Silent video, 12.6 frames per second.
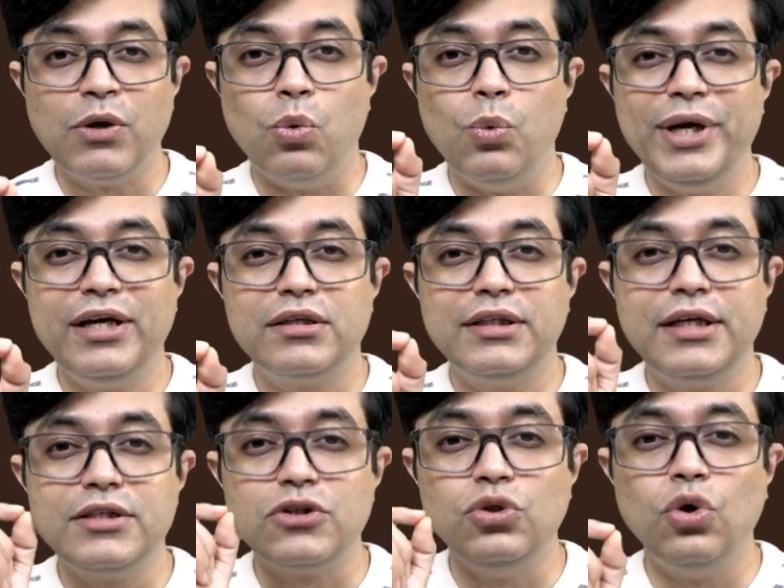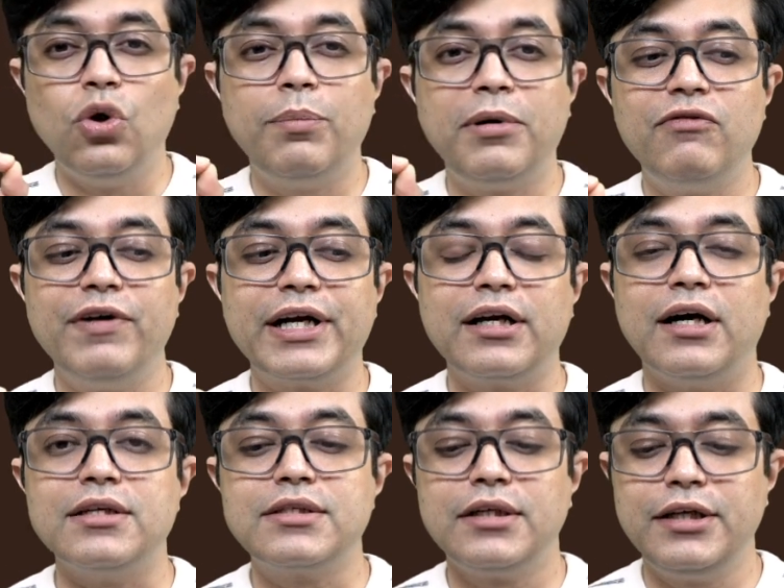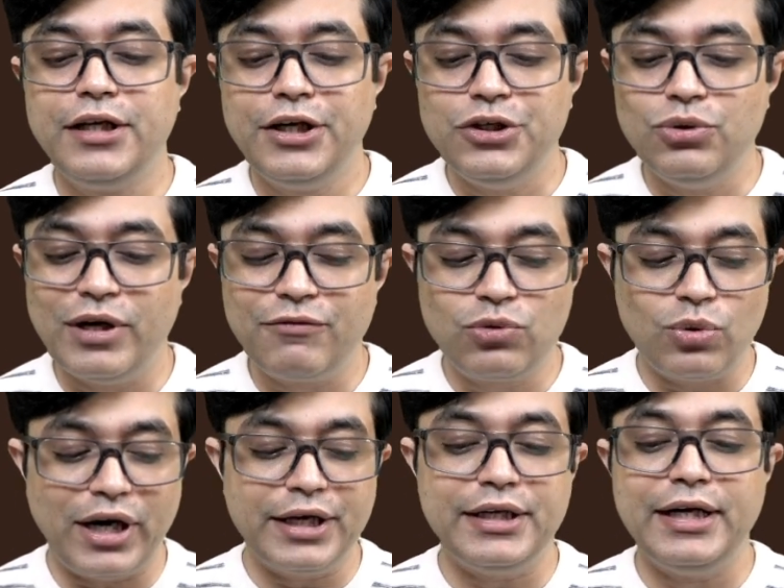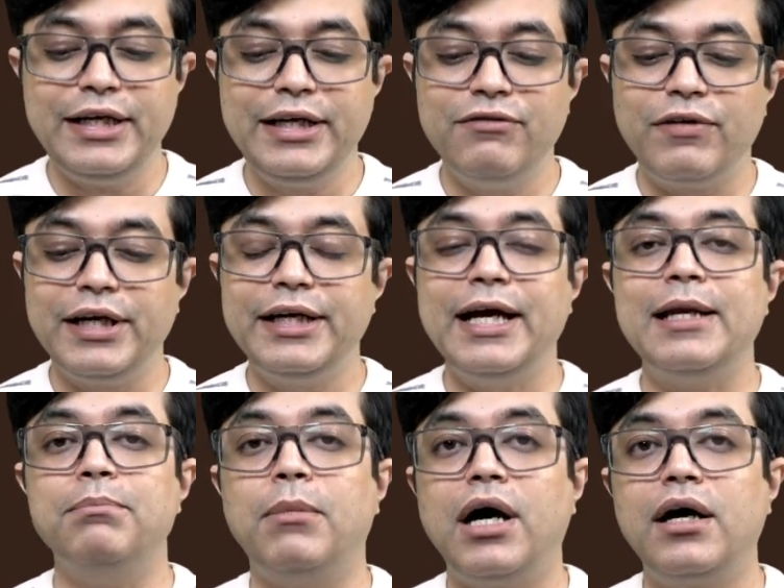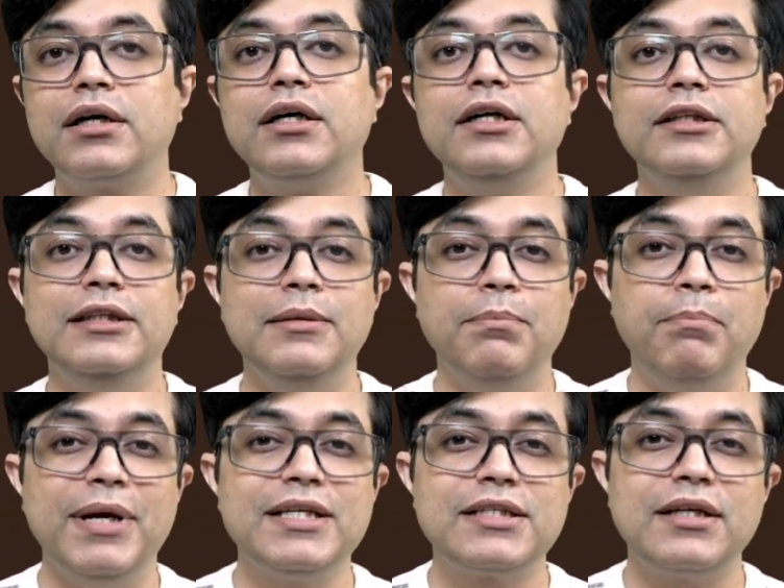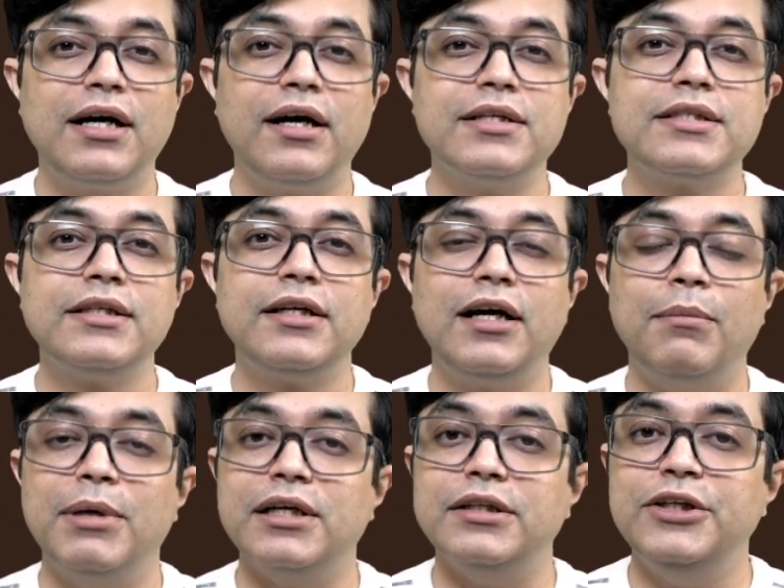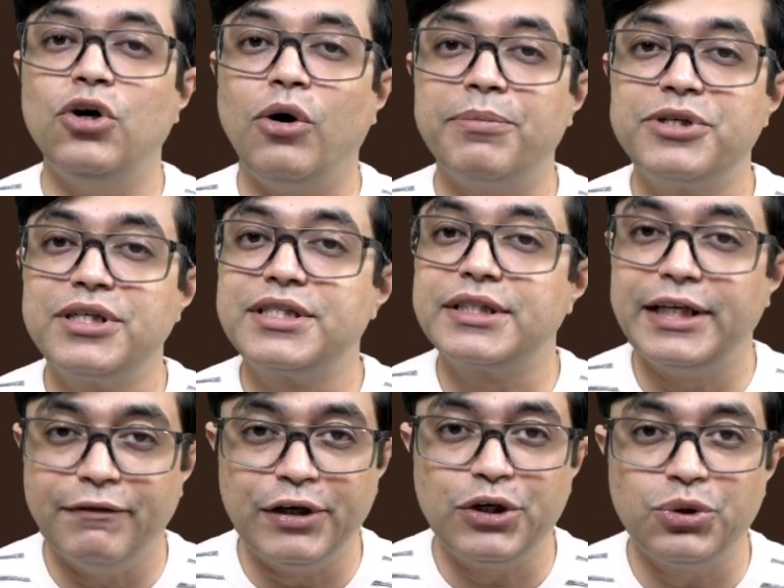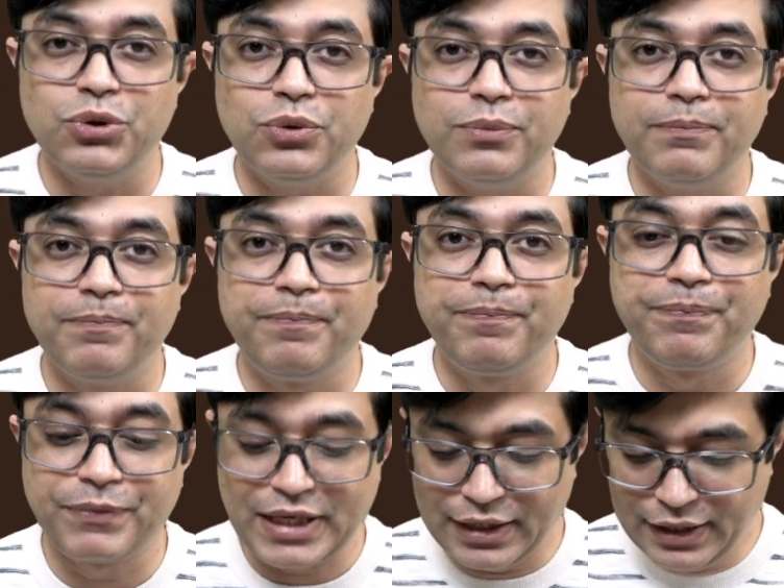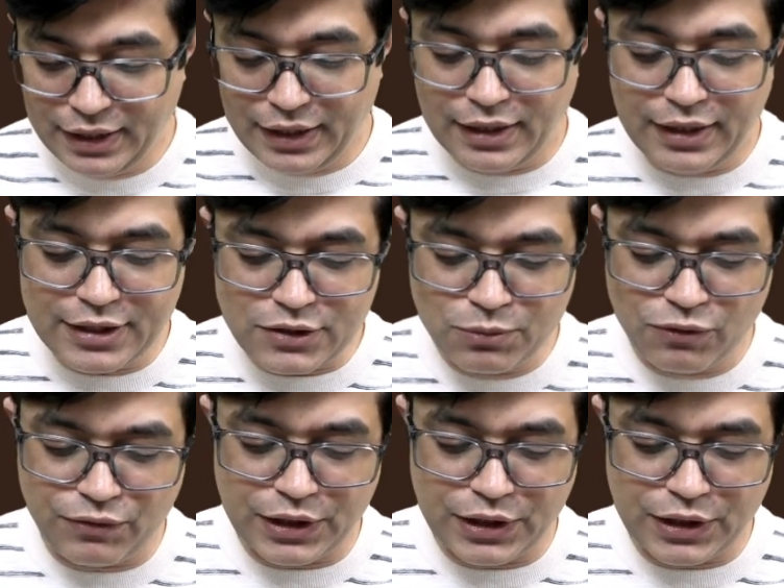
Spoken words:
where there is no perfect answer. You have to identify and mark the best answer among the options given to you. Let us move